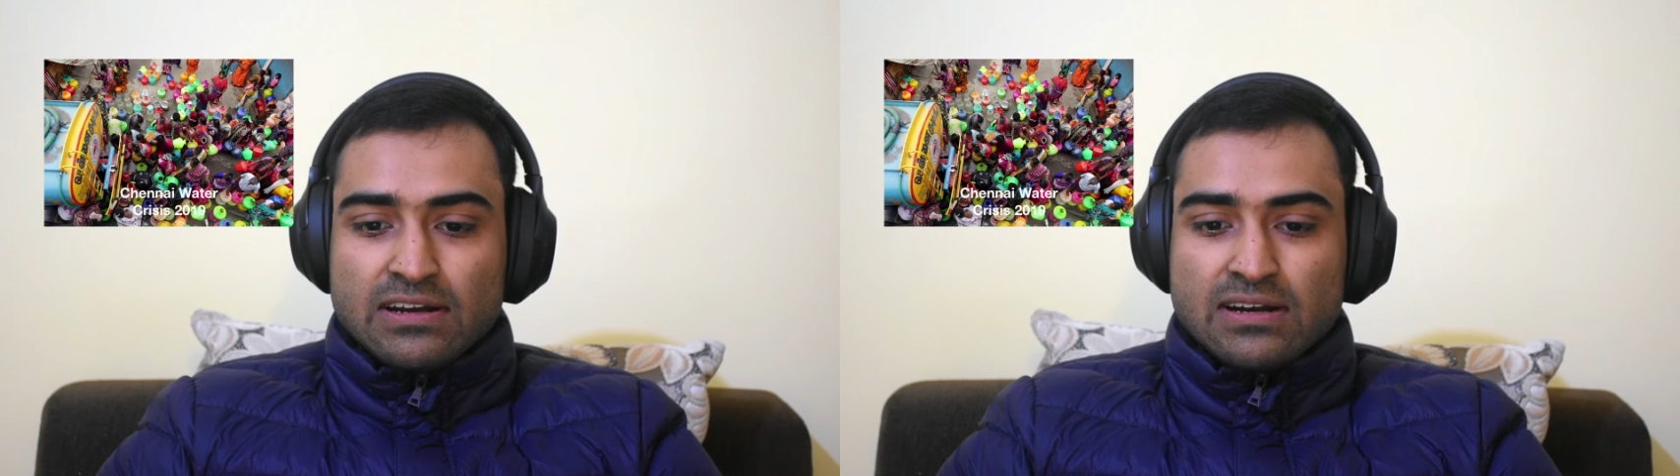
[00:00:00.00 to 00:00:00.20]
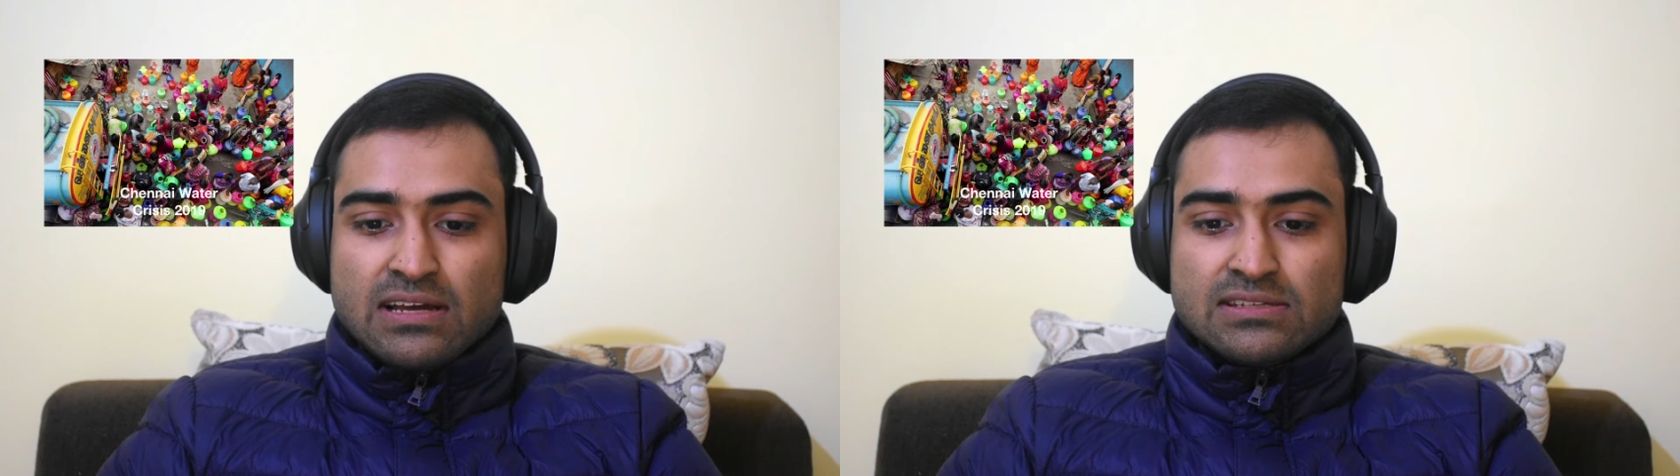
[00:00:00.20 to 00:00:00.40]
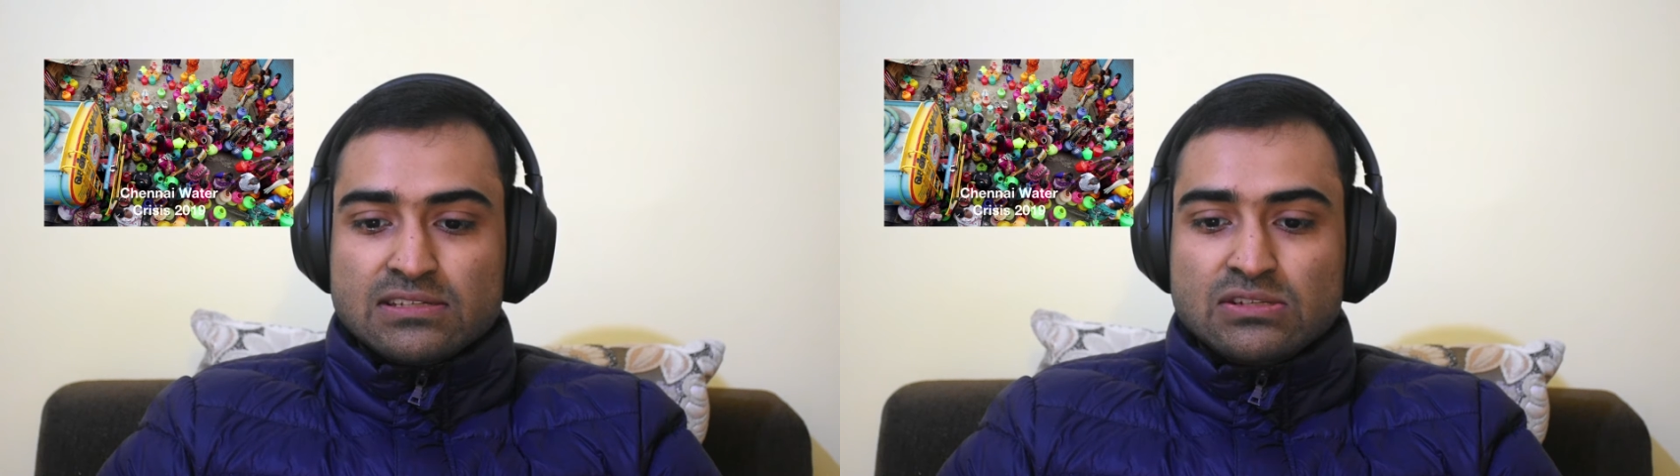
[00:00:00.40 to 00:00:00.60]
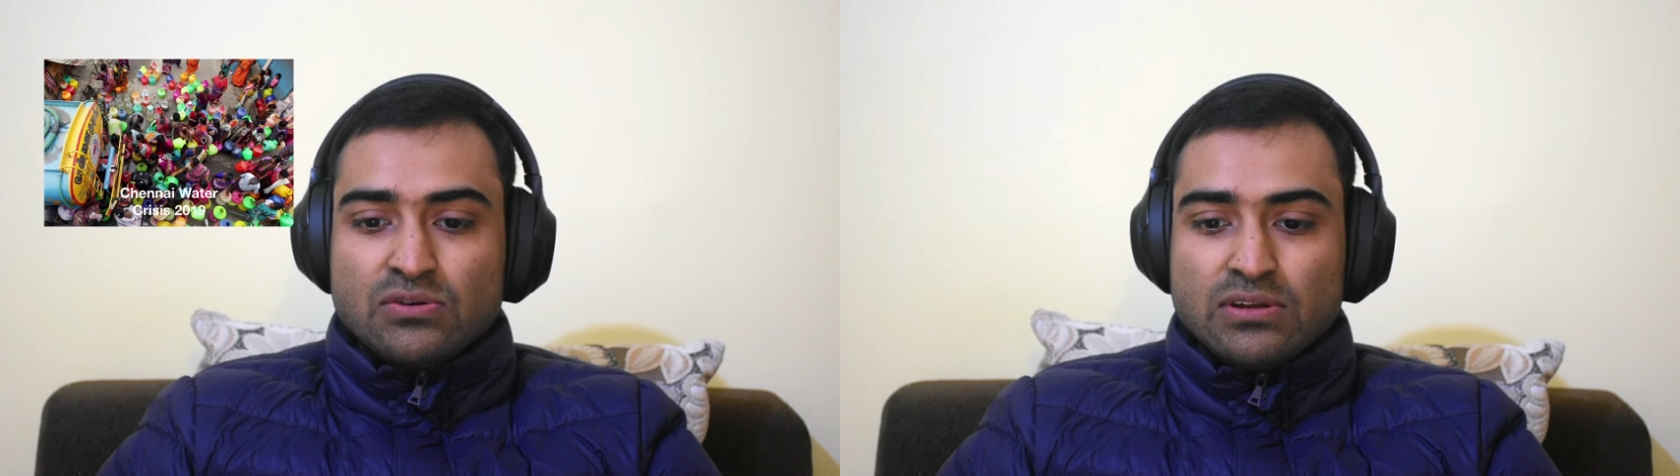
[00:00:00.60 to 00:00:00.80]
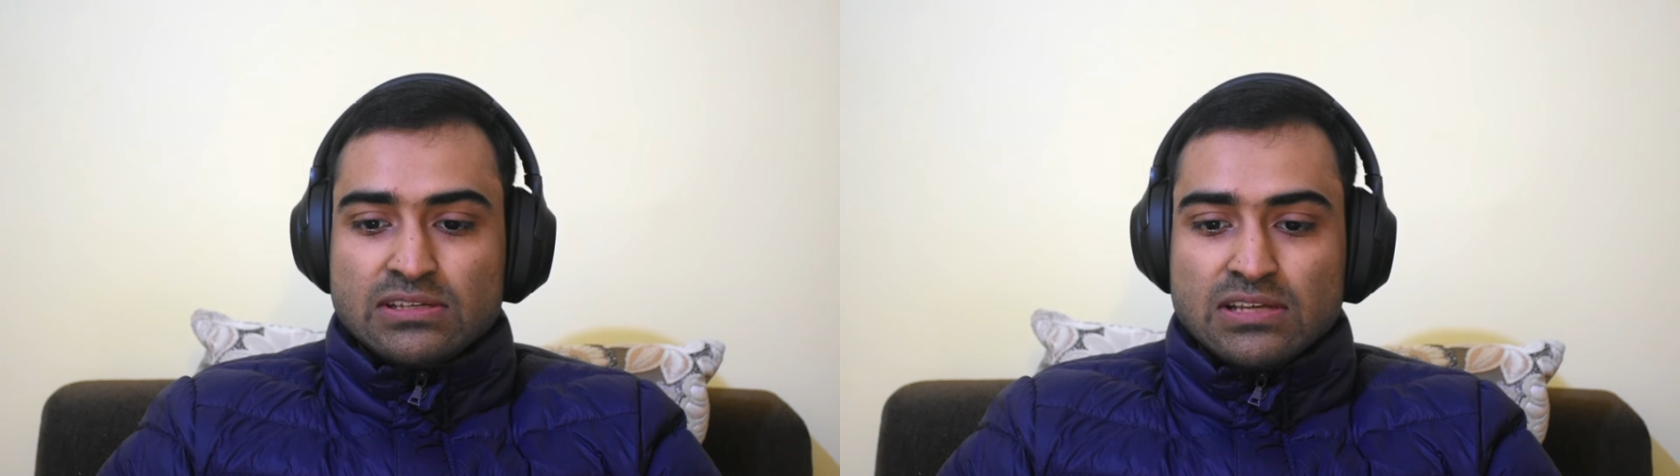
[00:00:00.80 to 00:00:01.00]
crisis
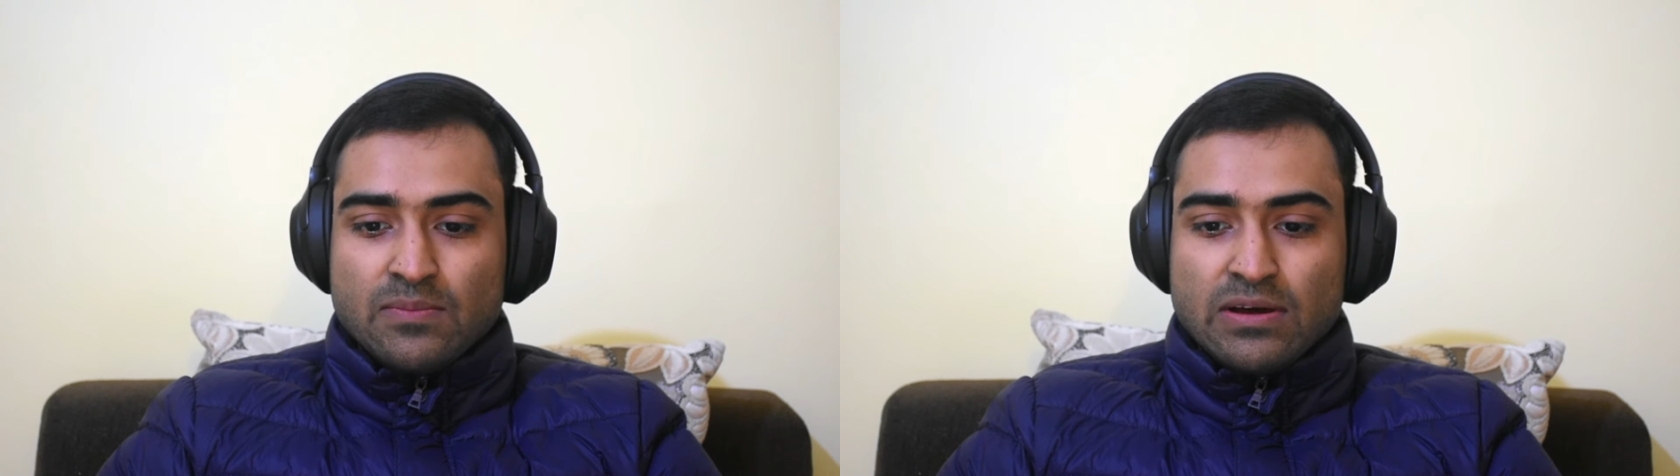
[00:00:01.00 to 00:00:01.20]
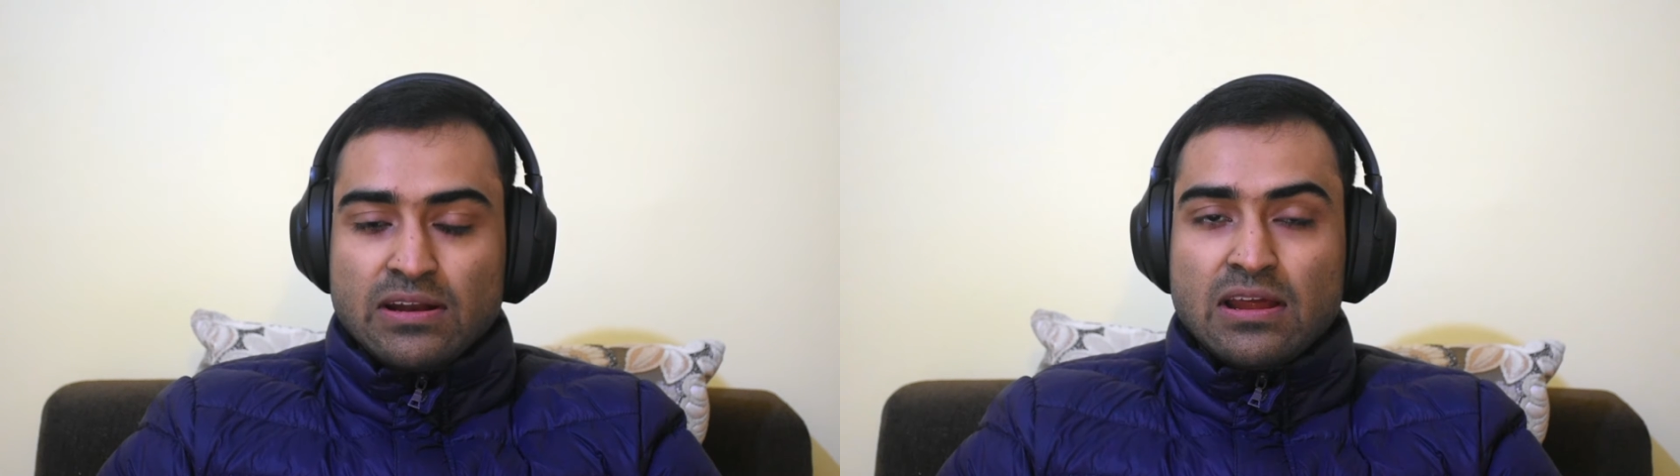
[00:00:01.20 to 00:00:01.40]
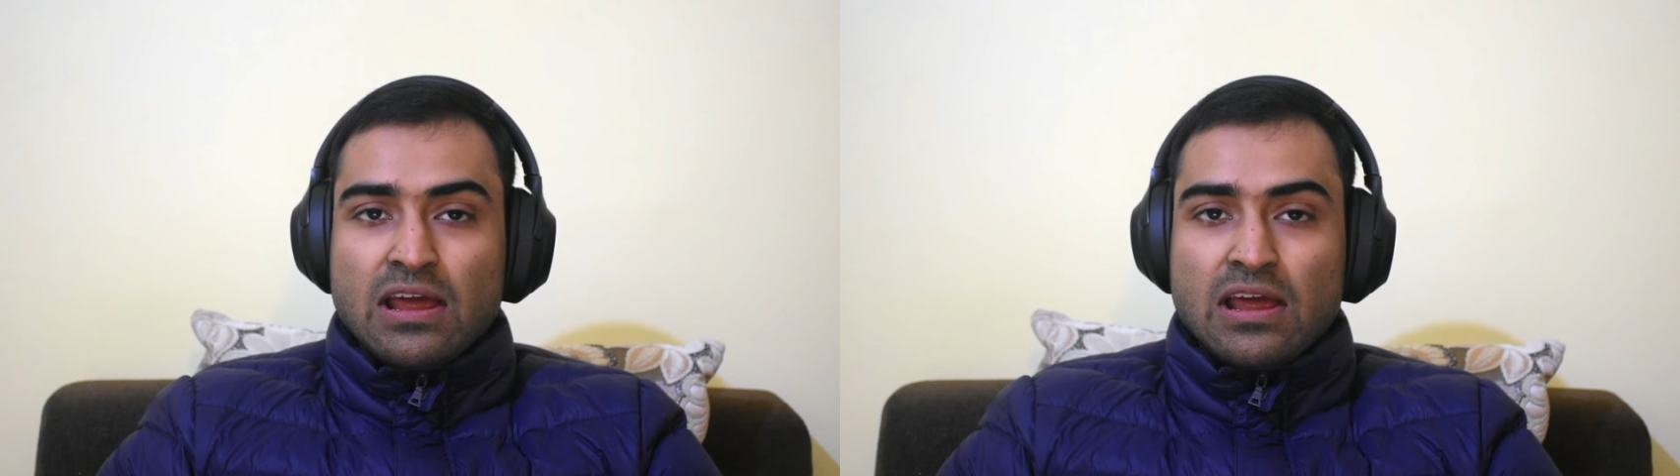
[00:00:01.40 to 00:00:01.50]
during summer